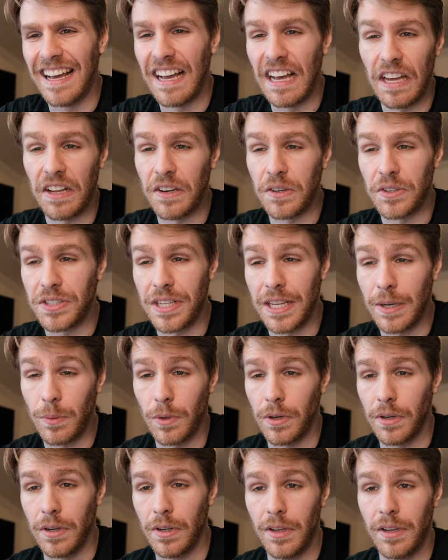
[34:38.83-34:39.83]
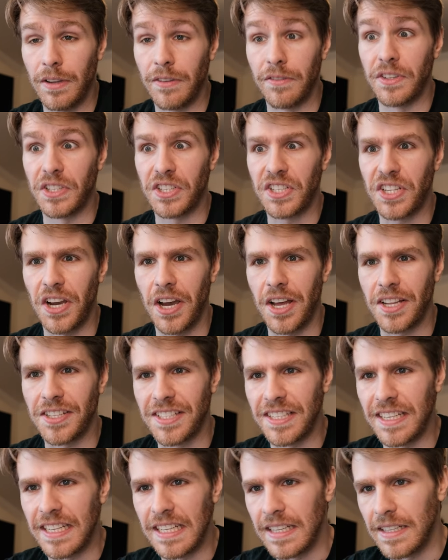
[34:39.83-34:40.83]
I understand what
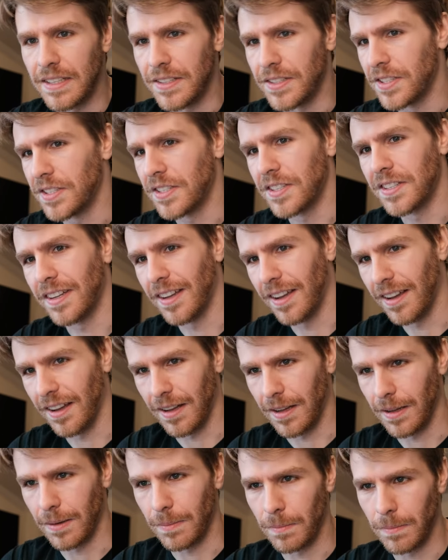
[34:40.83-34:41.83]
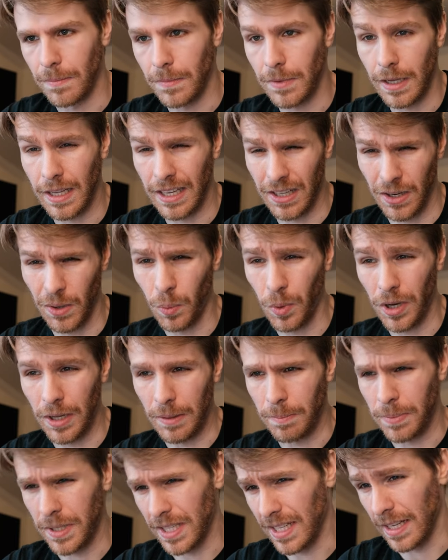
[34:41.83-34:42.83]
viscosity is. I know
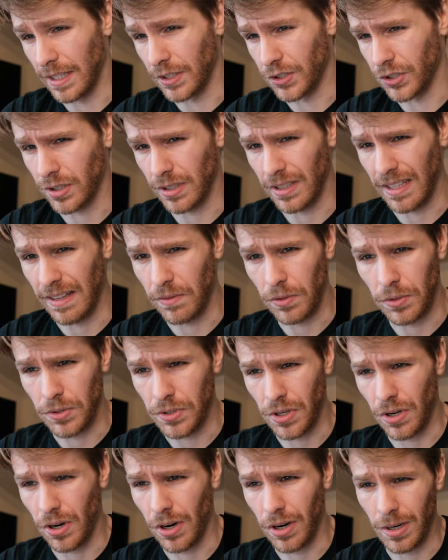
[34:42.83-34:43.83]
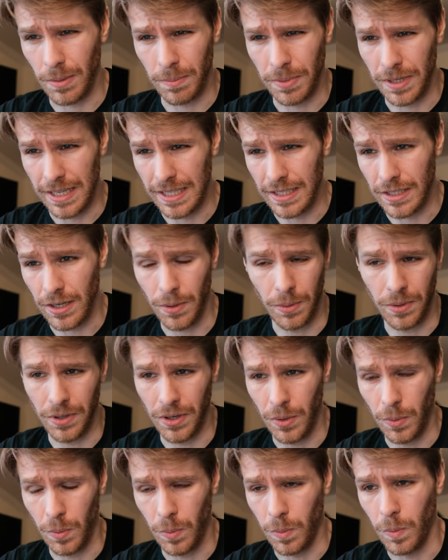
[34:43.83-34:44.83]
what pH levels are, but I don't
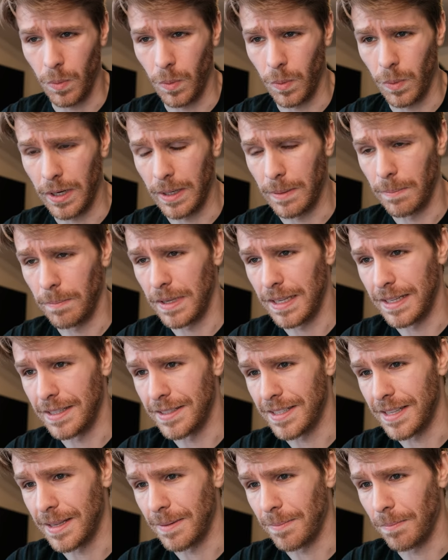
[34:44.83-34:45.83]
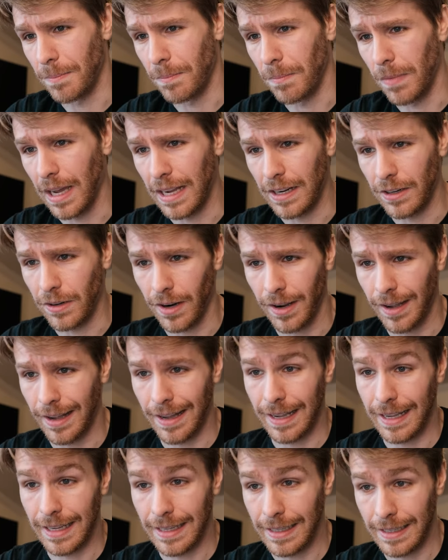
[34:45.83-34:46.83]
know what it means that mine are
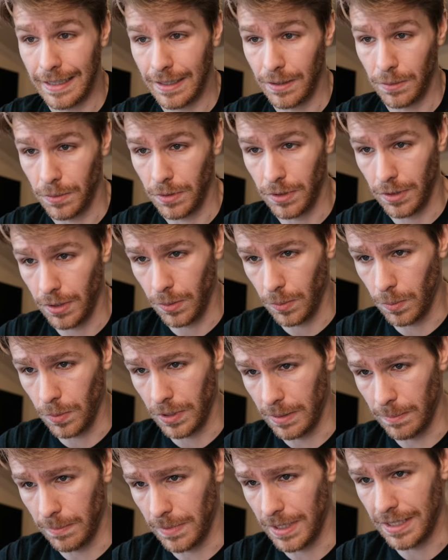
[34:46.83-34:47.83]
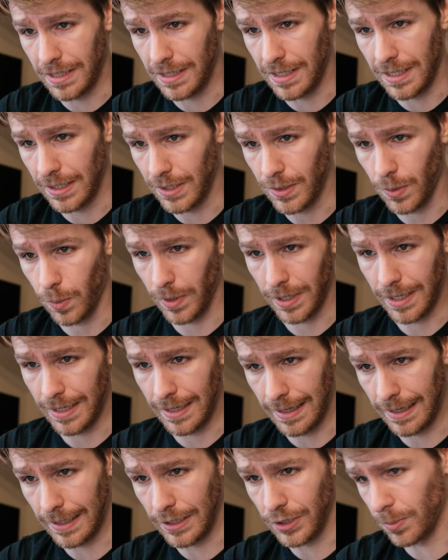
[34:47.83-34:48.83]
high. I don't know what it means that
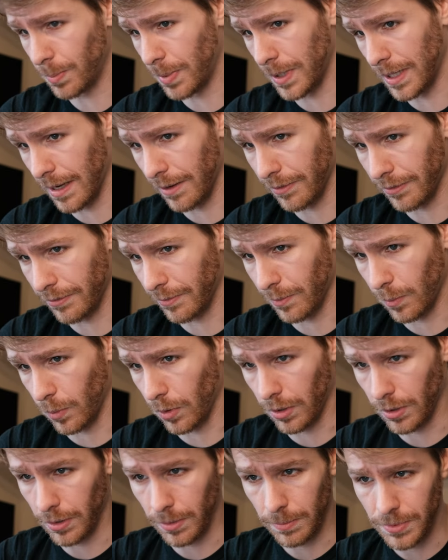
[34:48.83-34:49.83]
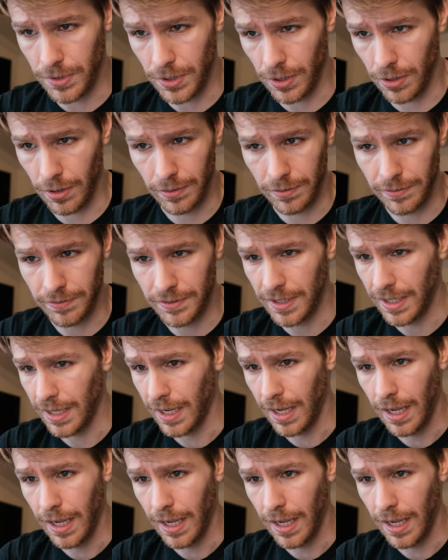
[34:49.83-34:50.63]
20 HPF were observed.